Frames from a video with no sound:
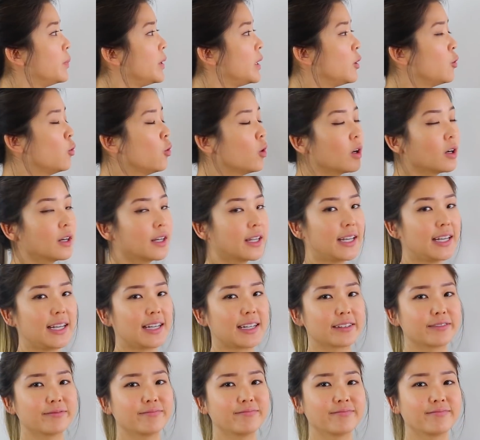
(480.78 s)
be
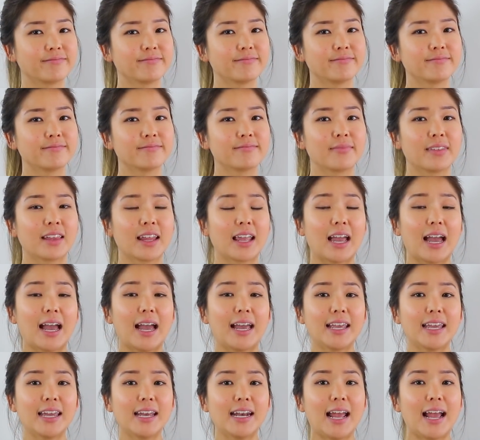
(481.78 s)
working?
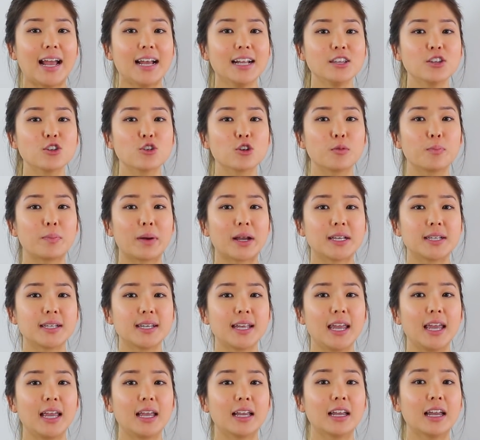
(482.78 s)
I can answer by
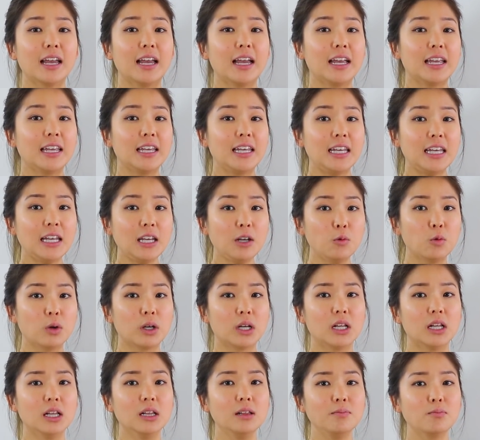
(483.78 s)
saying he
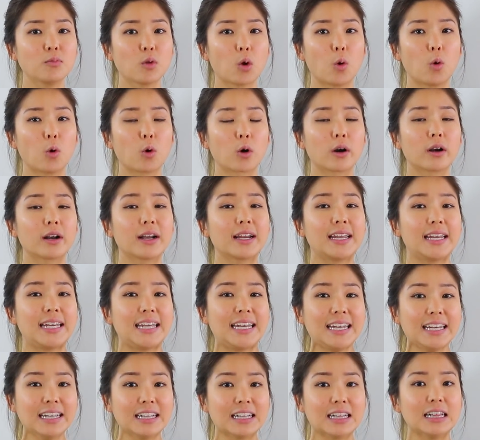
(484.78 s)
will or
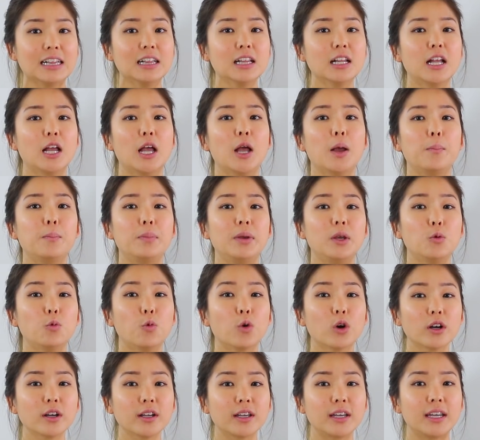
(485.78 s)
he'll be
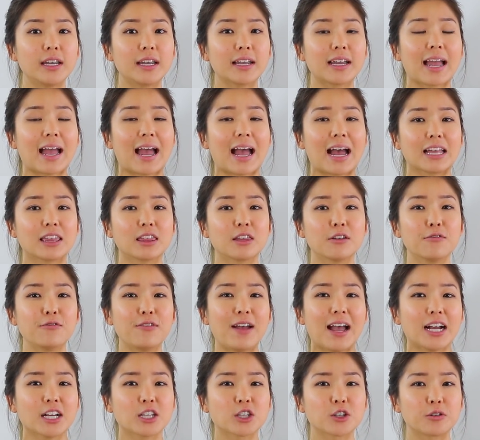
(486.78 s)
working at the
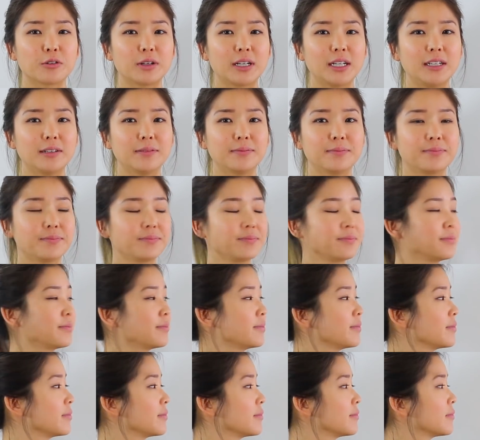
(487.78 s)
factory.
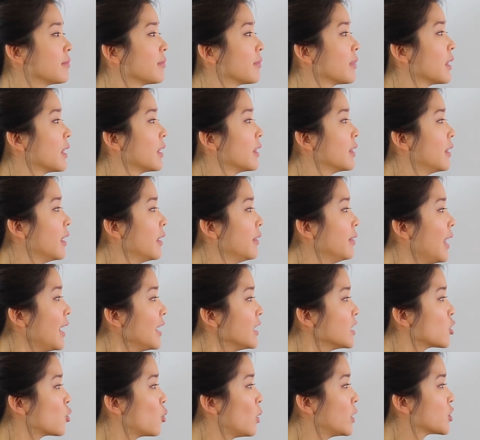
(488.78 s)
The
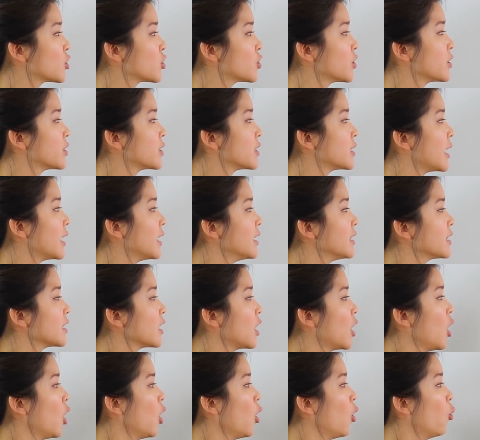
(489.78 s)
next question says,
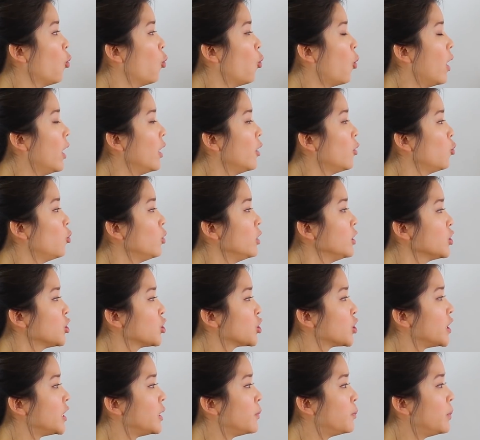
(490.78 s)
what will
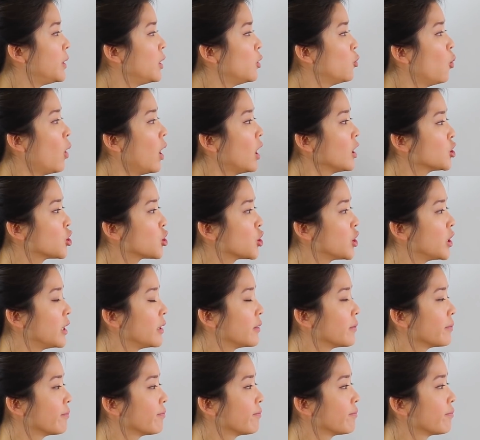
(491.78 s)
she be
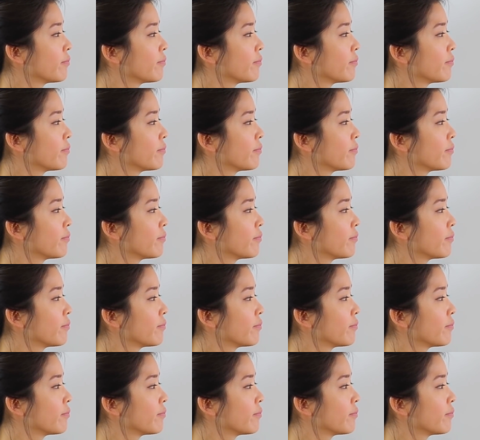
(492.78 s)
watching?